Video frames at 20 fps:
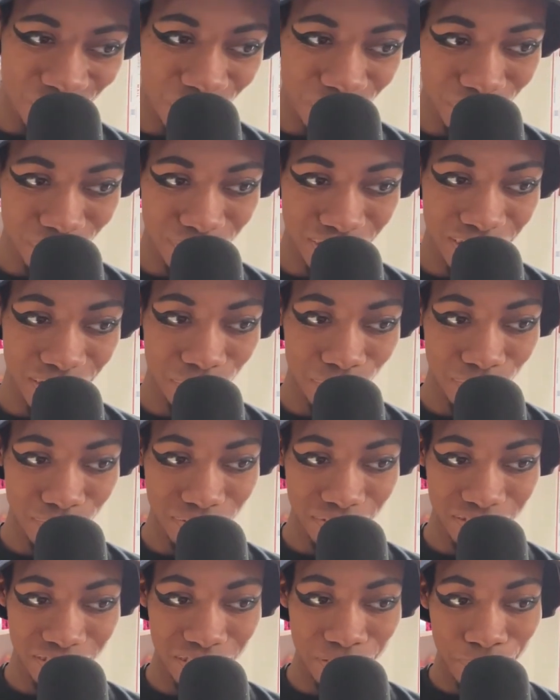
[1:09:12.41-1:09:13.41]
where they were
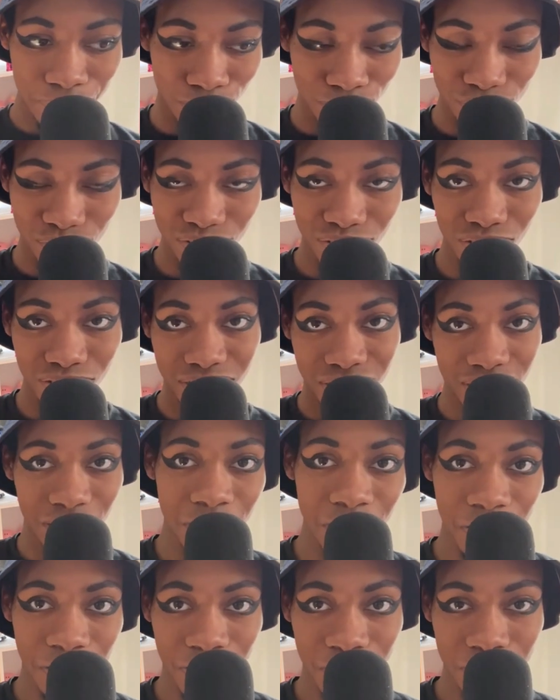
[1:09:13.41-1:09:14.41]
supposed to start
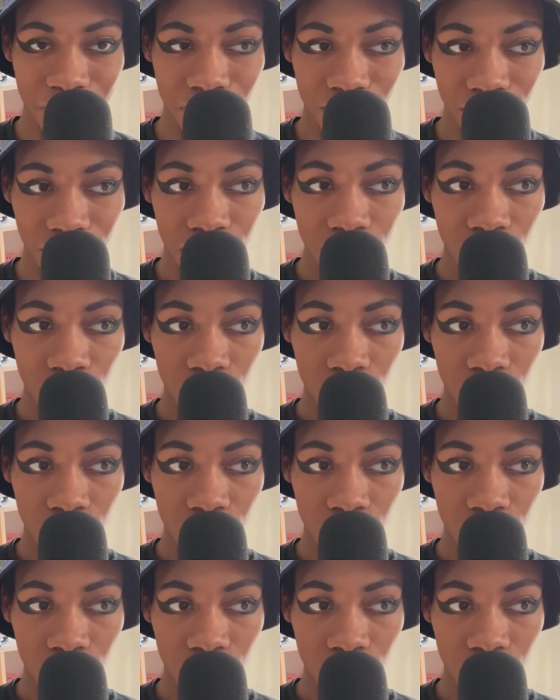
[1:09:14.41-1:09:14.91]
selling things on it.